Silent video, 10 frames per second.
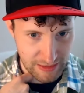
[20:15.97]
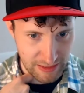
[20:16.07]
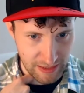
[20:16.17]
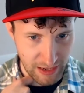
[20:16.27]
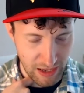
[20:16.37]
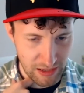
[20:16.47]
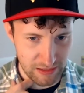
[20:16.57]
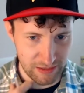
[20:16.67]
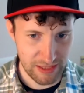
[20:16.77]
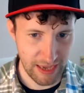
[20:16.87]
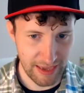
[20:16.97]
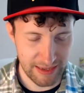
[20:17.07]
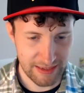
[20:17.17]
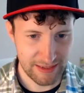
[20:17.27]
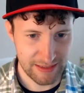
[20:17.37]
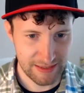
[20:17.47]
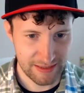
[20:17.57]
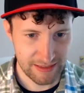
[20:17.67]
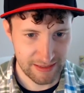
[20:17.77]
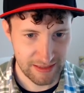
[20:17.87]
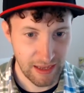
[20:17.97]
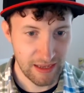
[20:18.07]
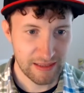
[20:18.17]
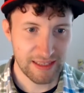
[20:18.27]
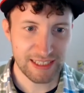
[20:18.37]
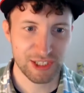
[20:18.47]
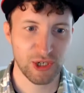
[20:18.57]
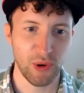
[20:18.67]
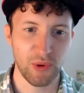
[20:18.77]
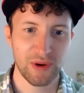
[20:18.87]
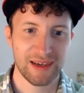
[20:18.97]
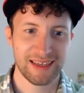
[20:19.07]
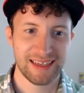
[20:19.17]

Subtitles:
Oh, okay. That's cool.